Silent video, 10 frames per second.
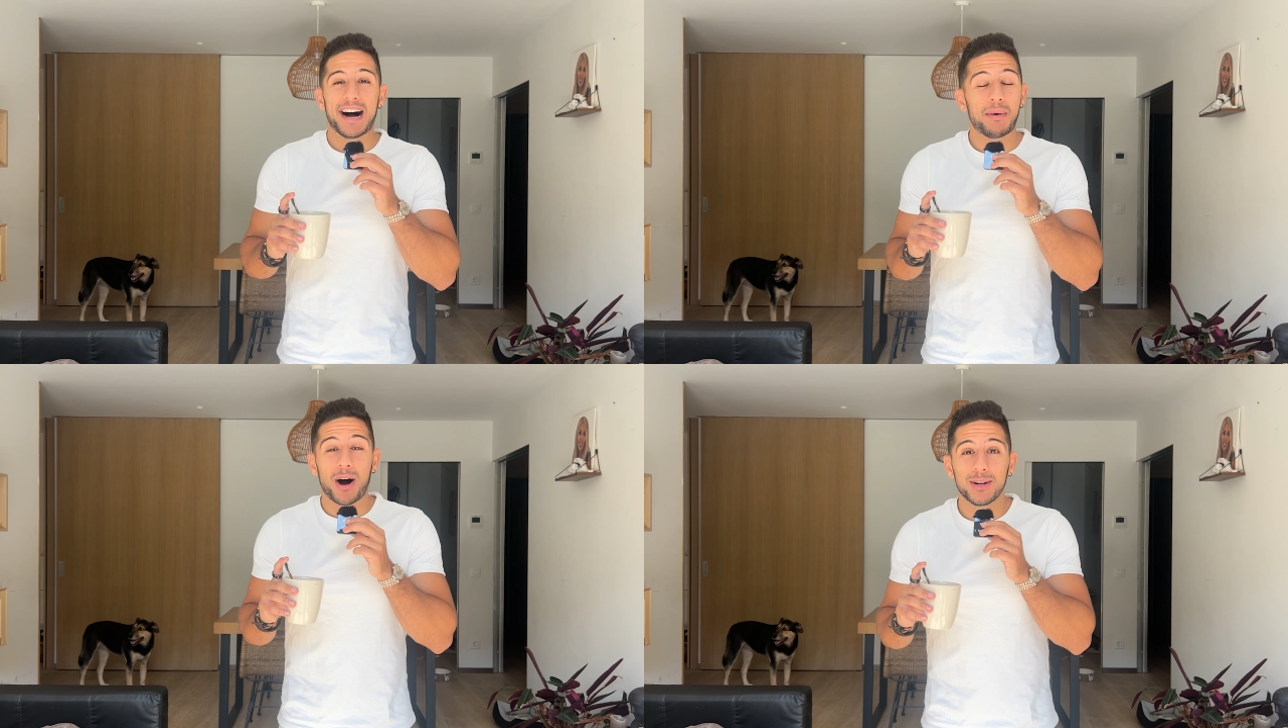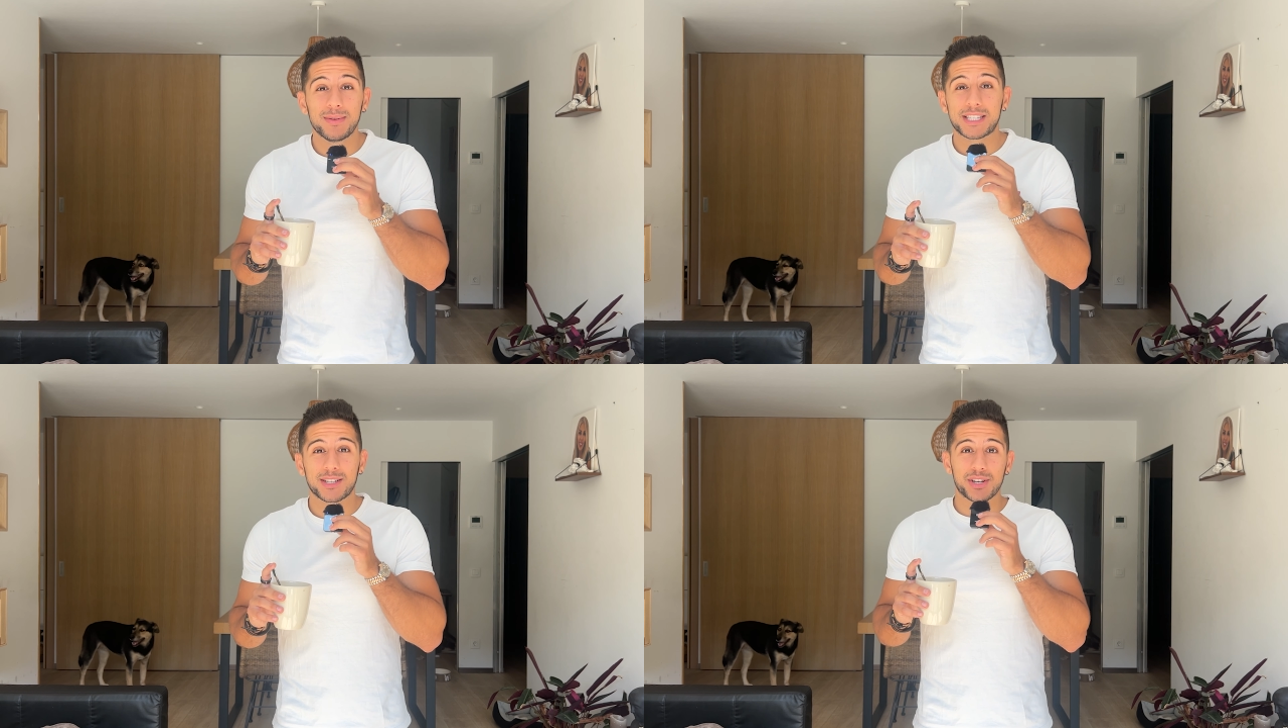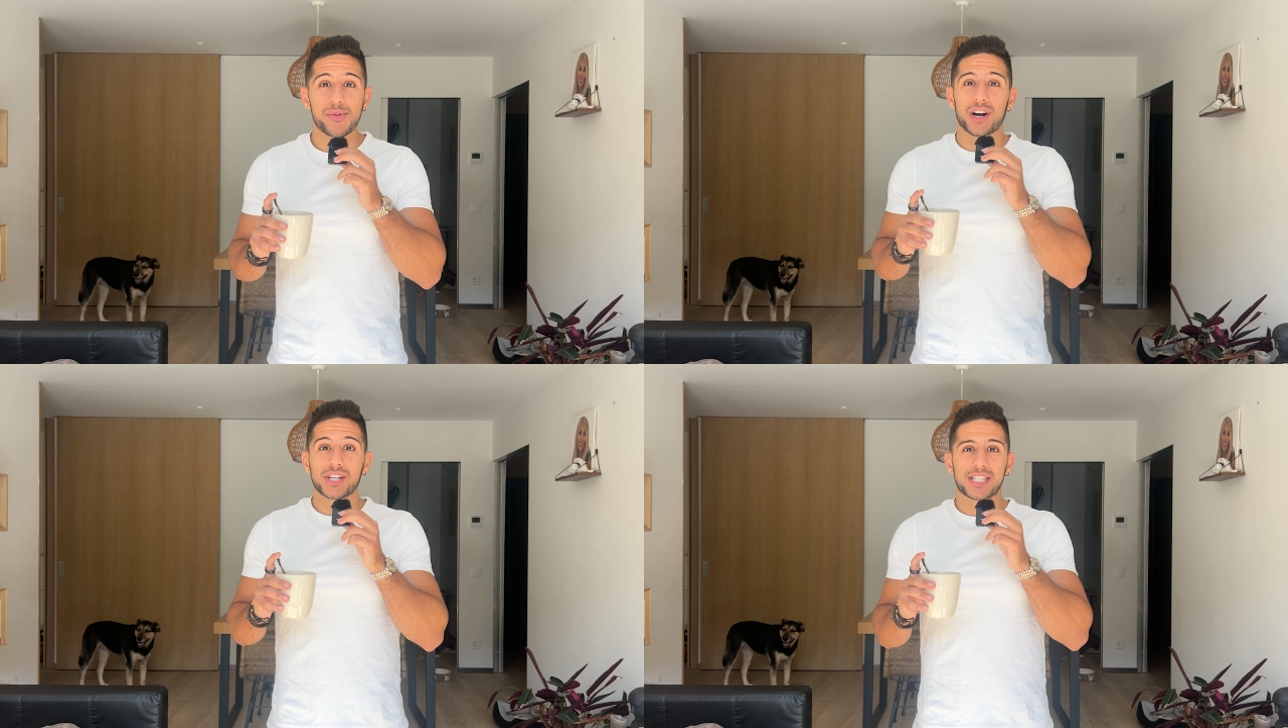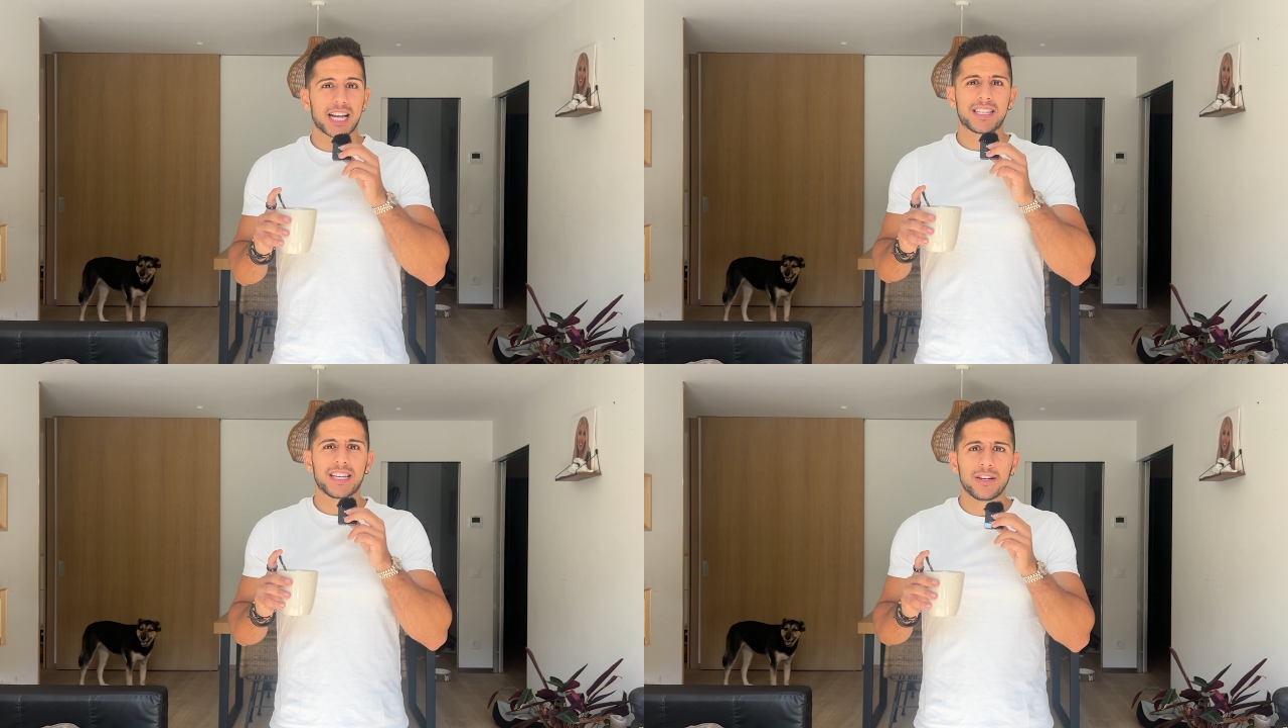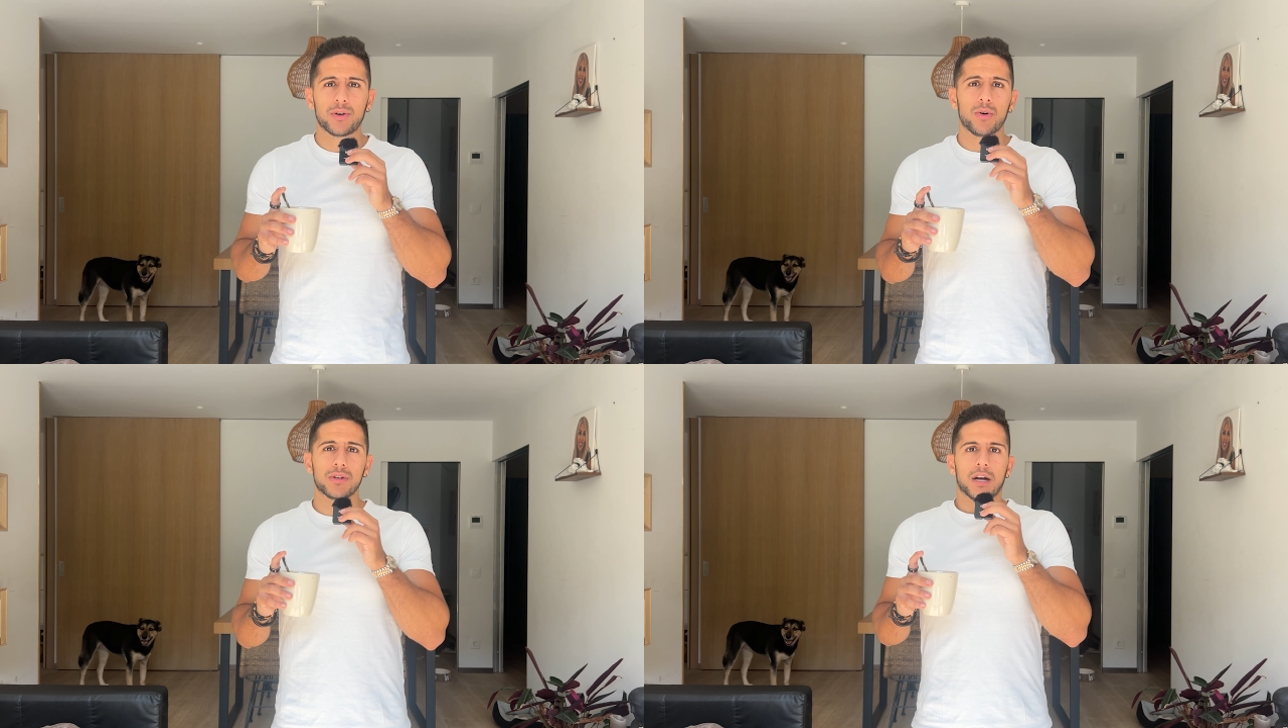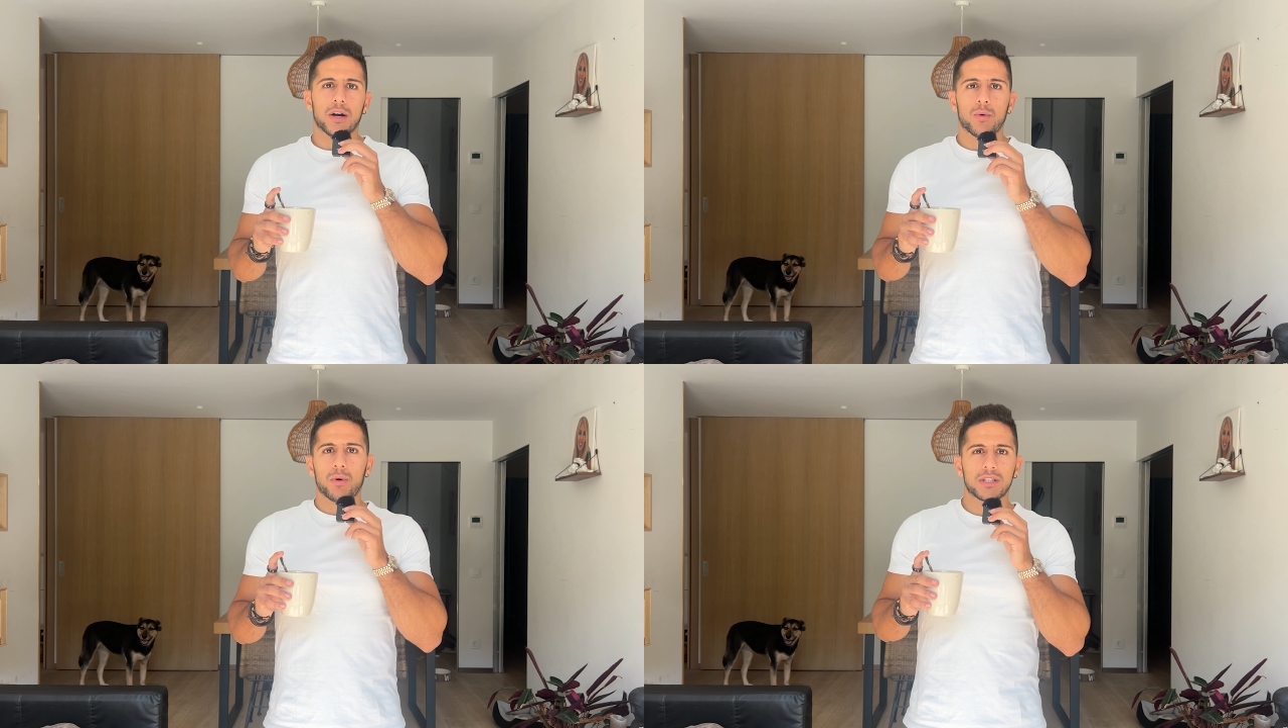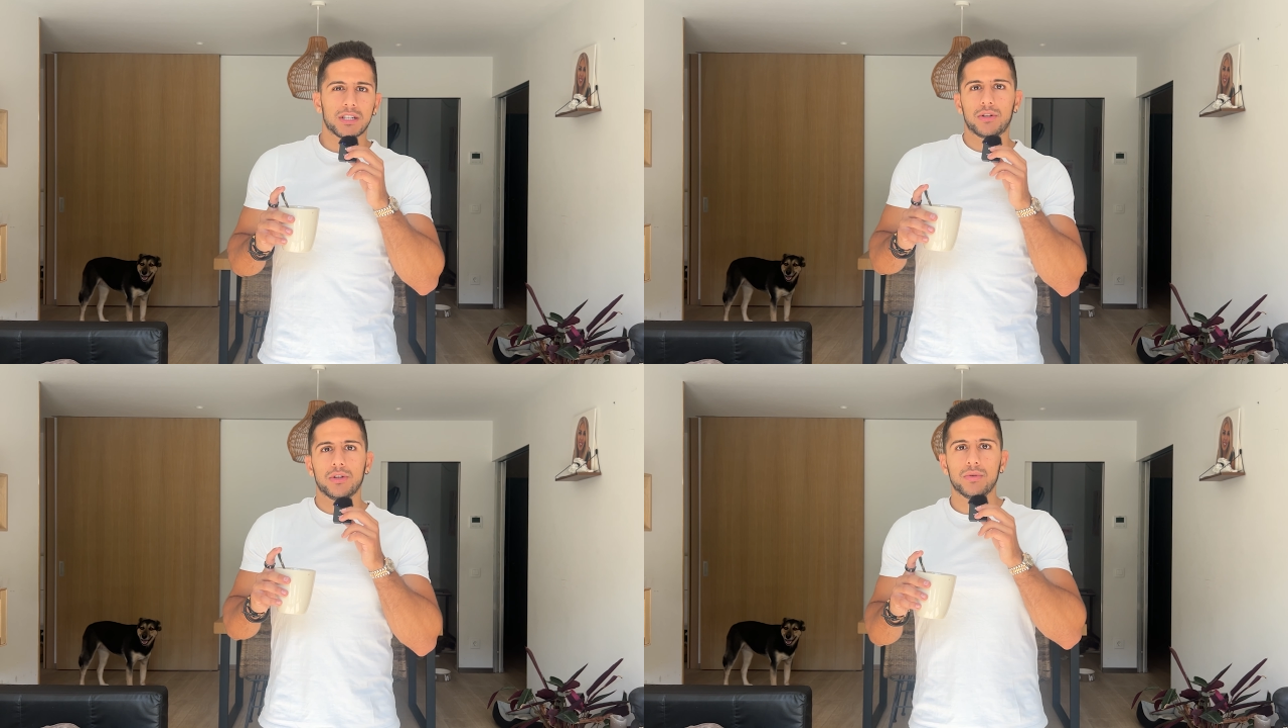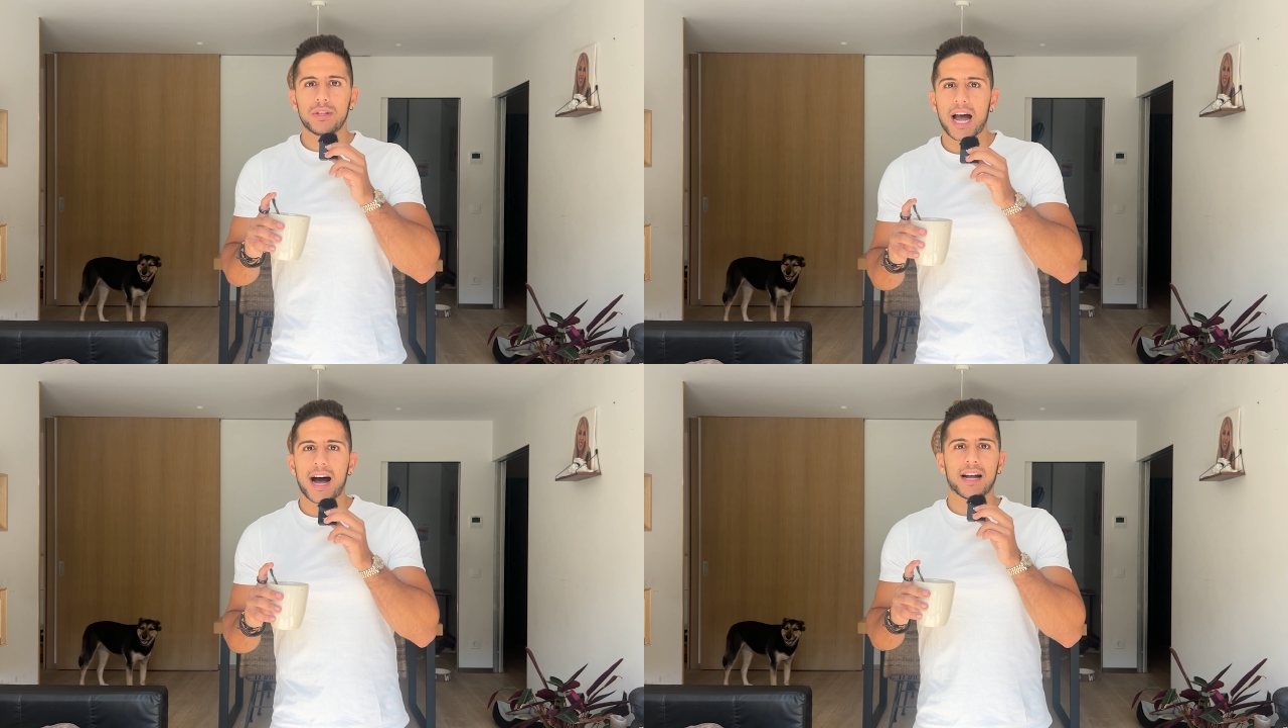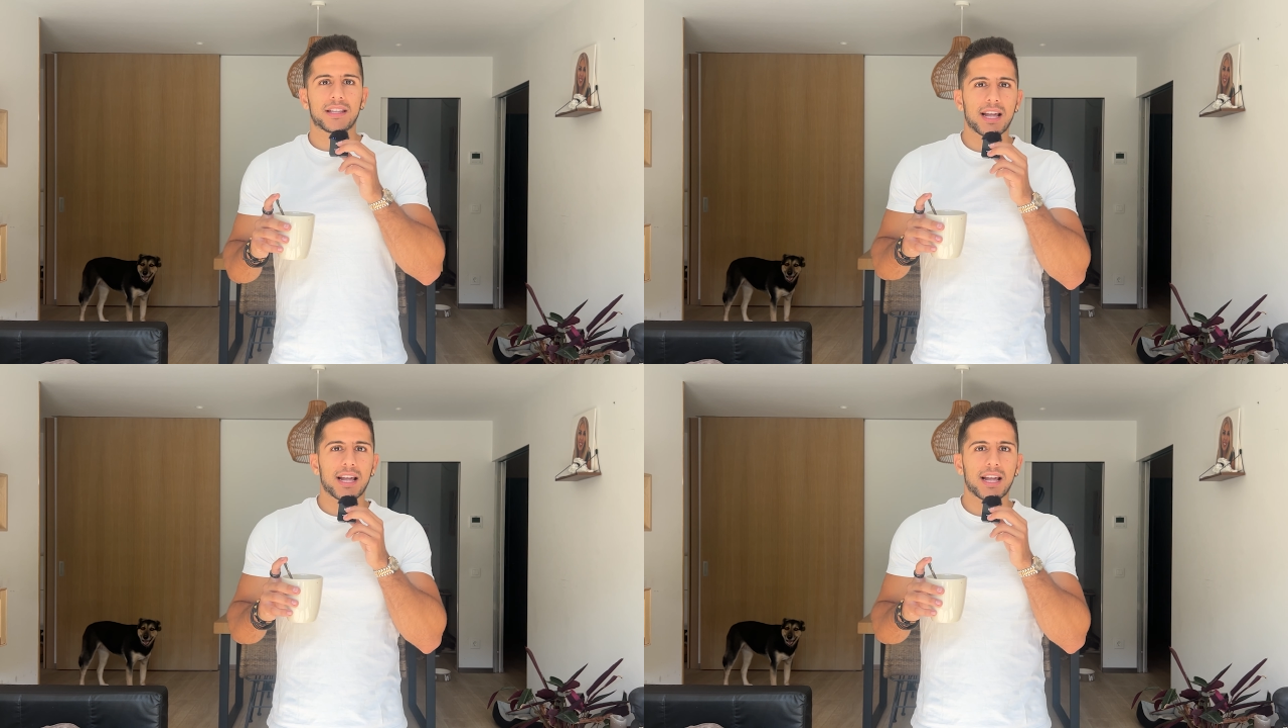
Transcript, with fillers: I'm always on the rush setting goals, uh, wanting to do that,